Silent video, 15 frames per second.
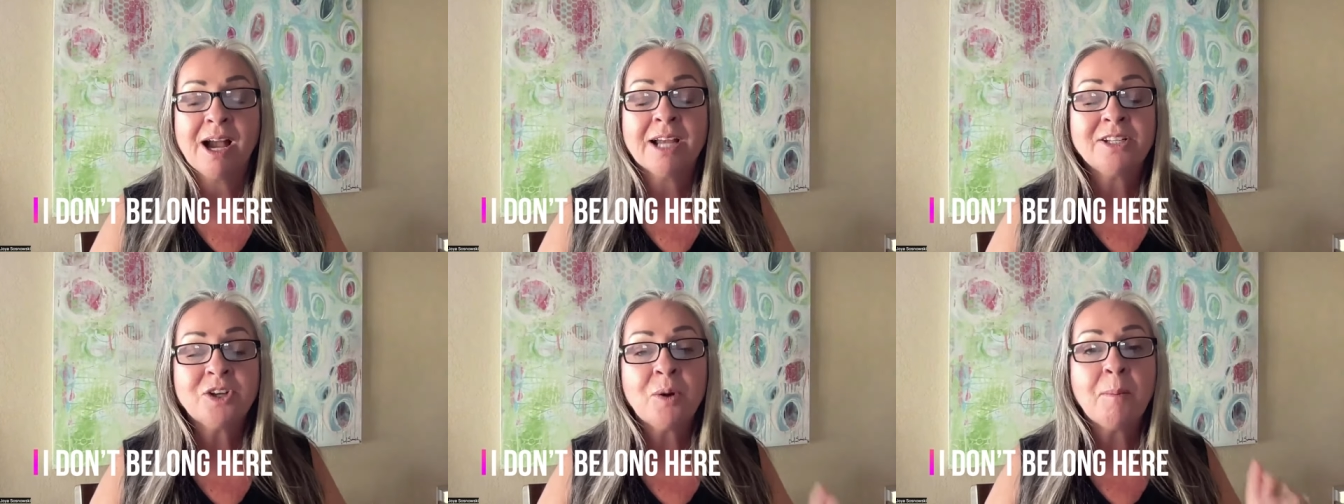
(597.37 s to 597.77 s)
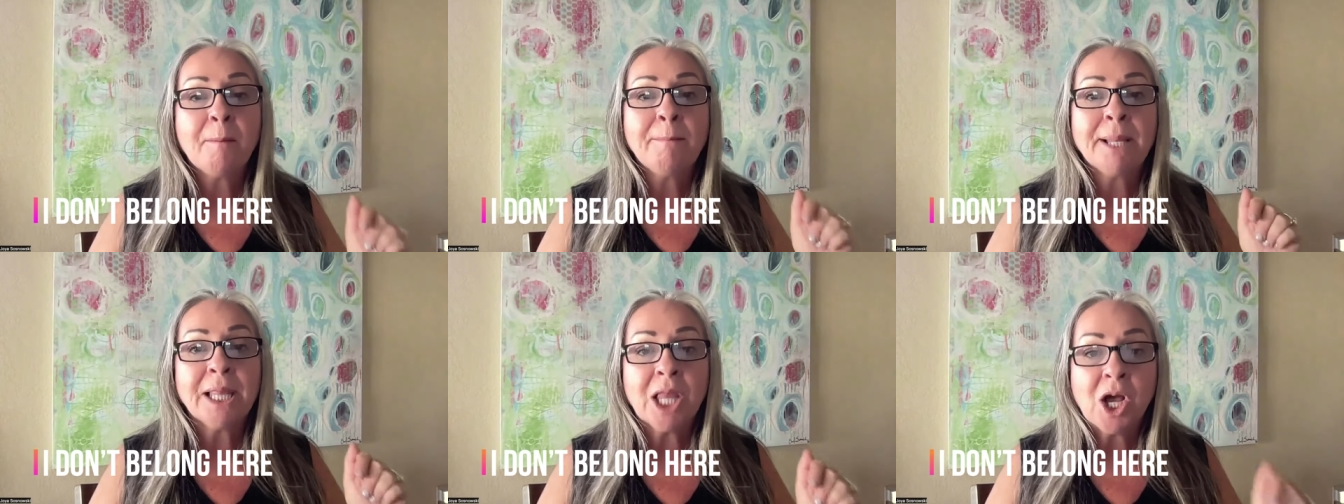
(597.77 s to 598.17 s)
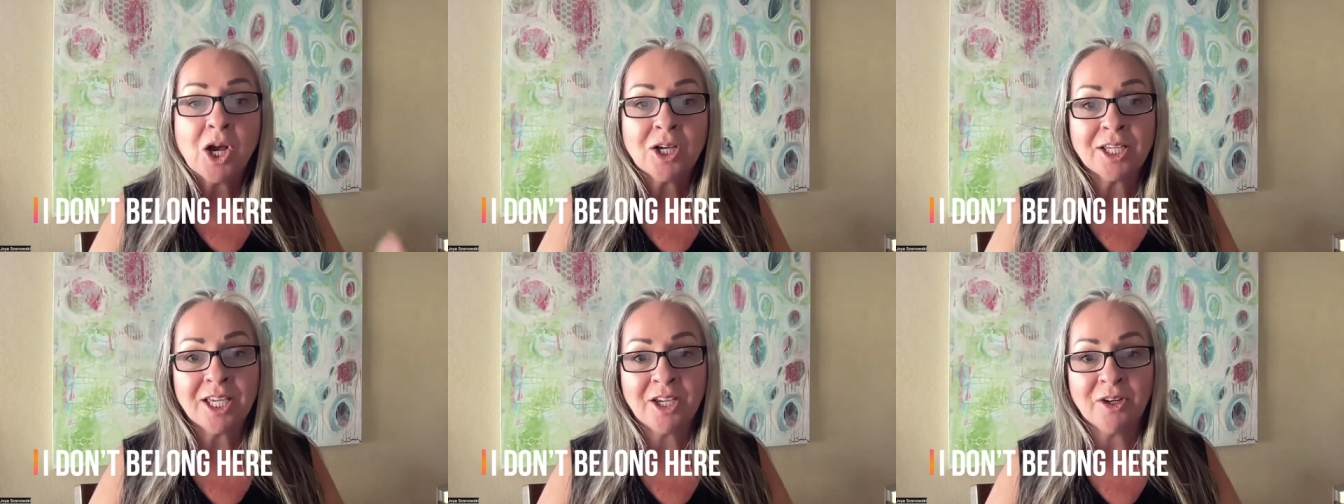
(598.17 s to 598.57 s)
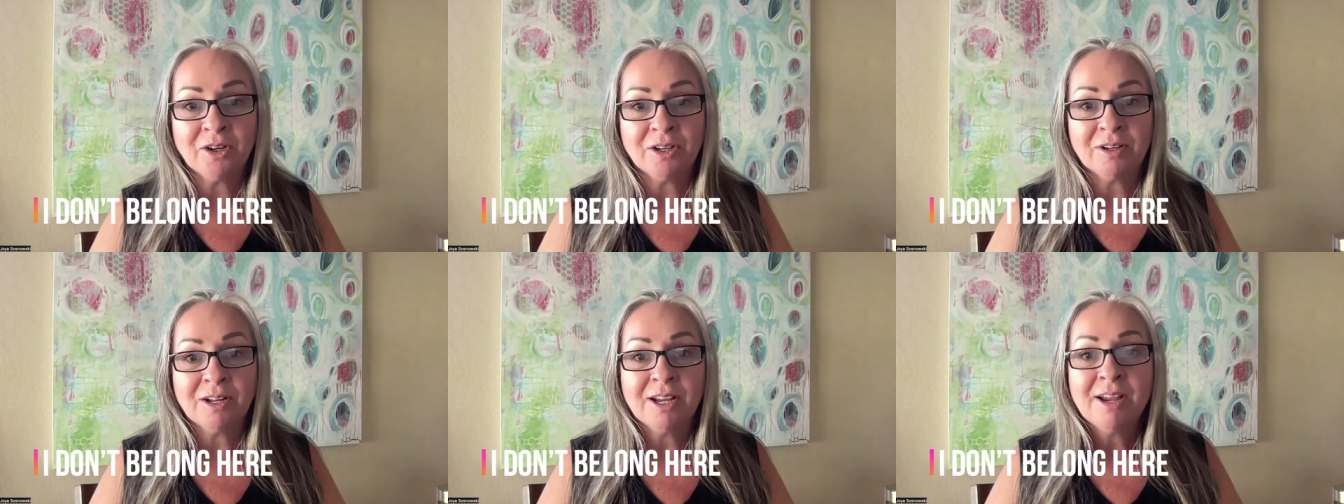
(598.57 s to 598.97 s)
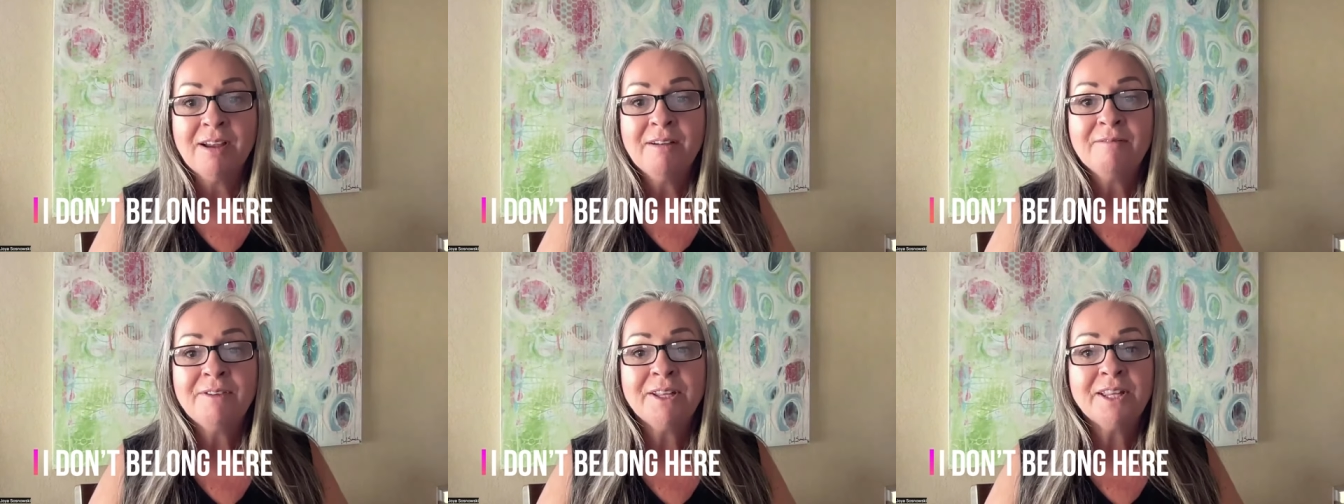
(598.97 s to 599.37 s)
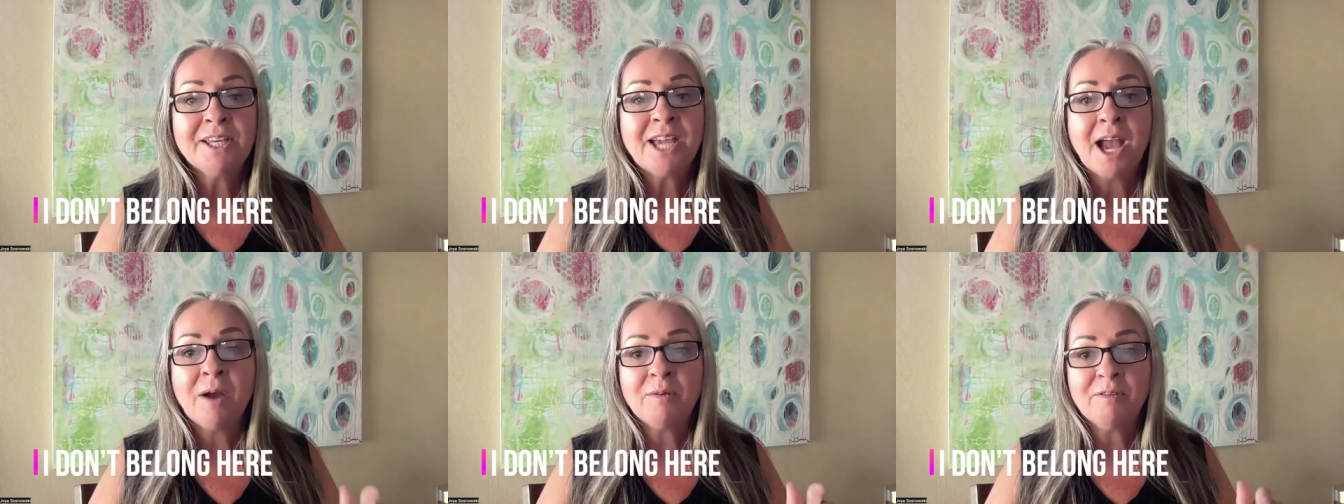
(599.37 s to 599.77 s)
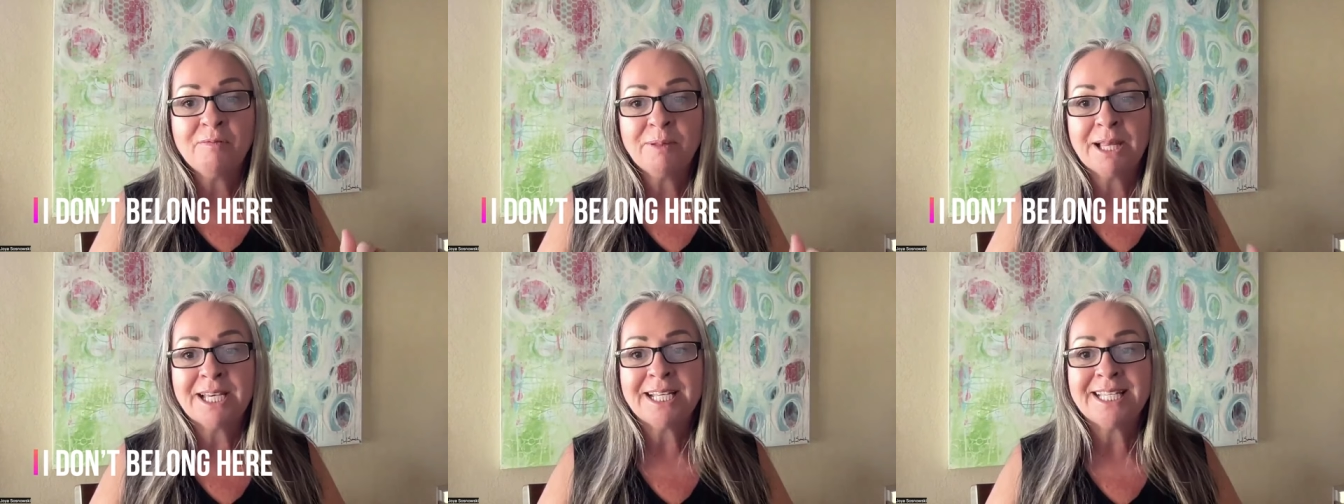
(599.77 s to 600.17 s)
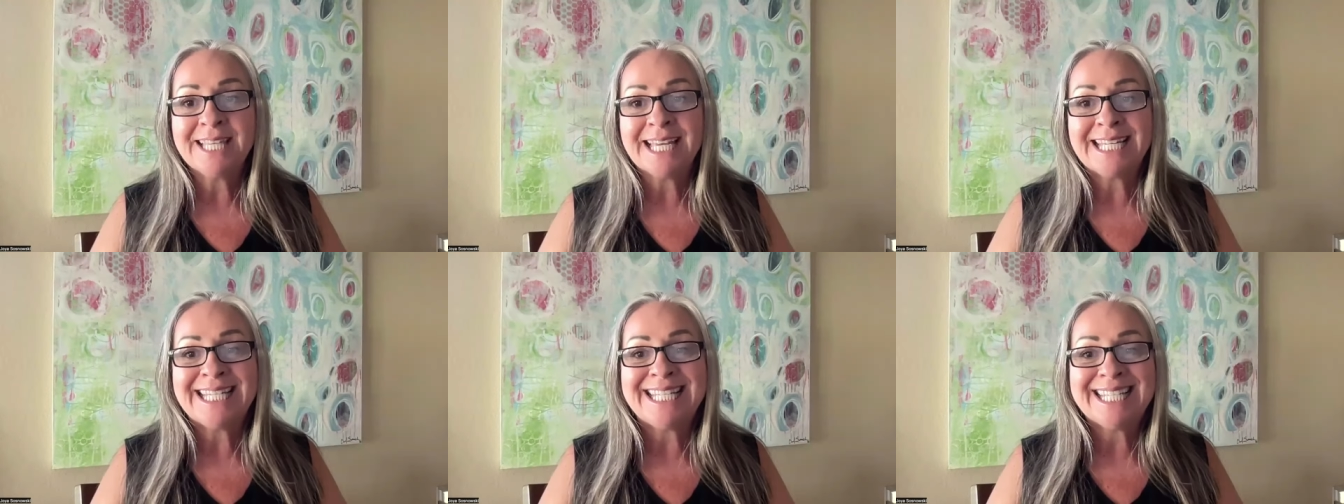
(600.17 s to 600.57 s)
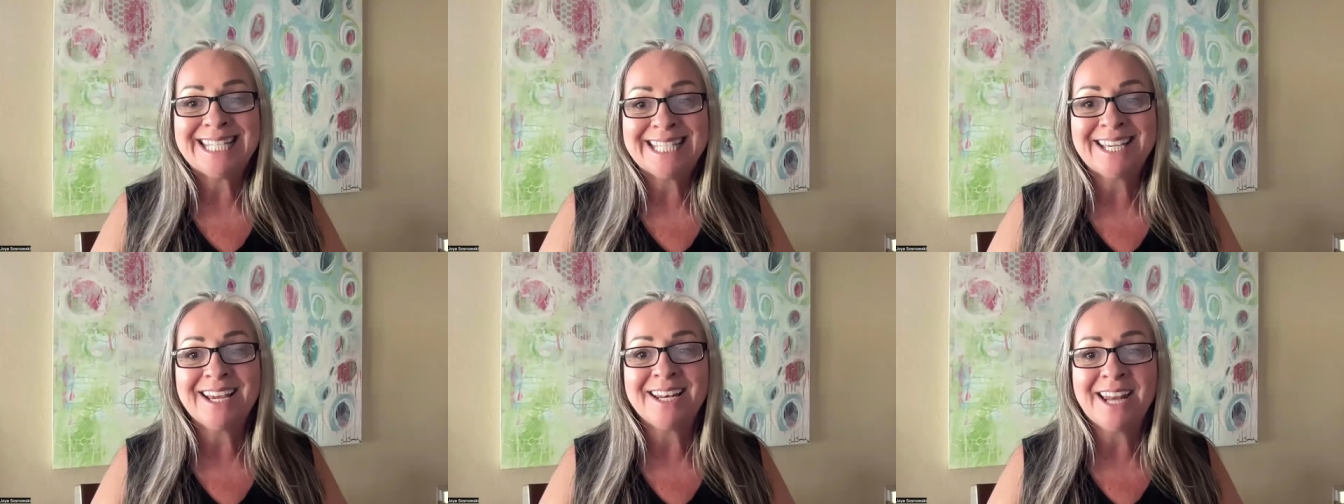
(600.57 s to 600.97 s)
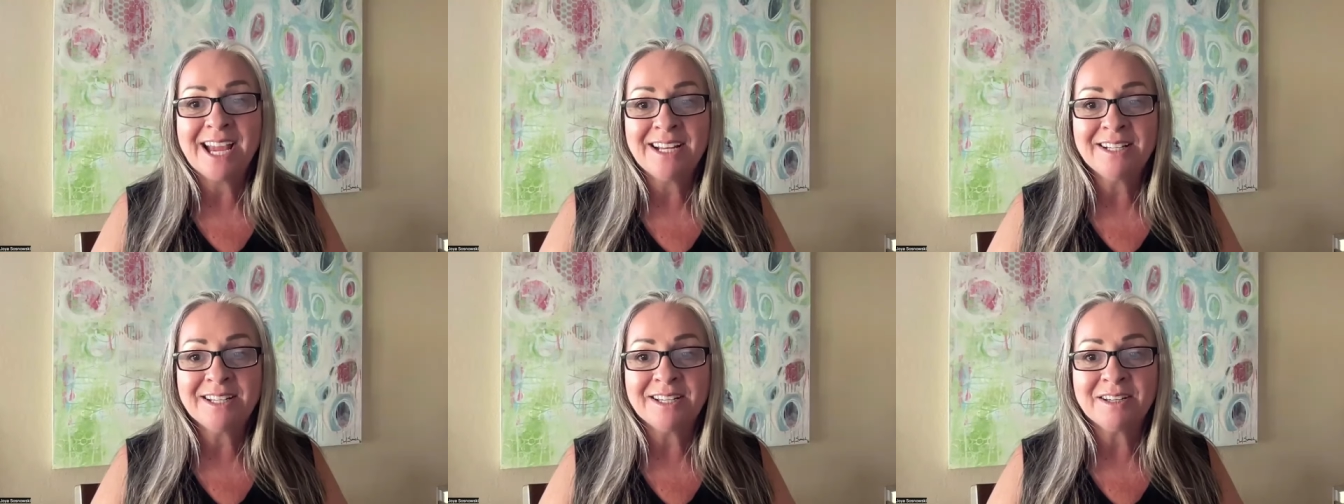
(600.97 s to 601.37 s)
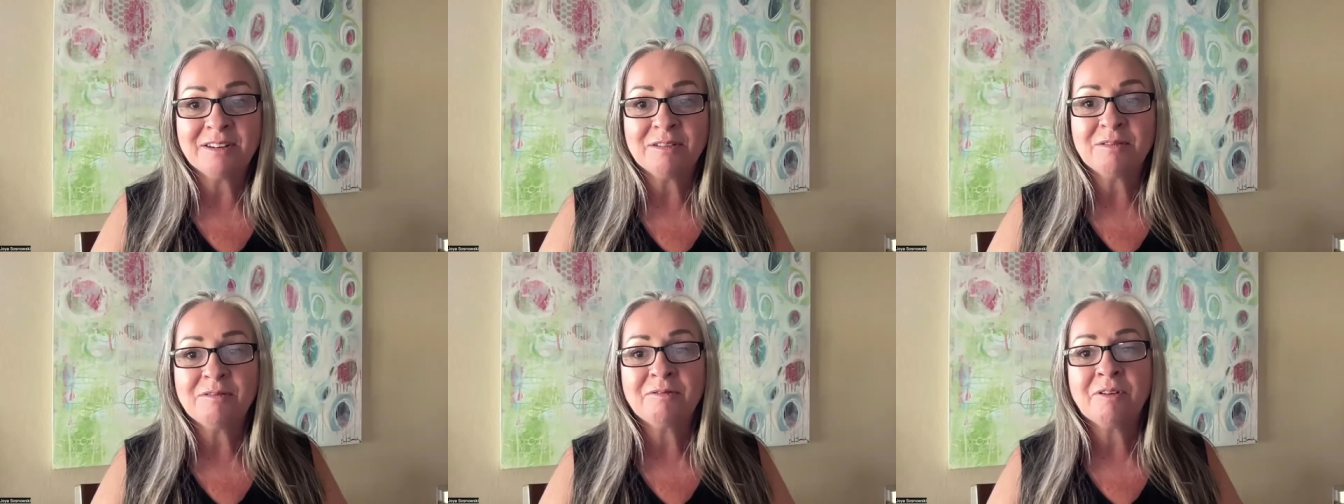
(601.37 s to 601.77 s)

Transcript: I don't belong here. Feeling out of place and disconnected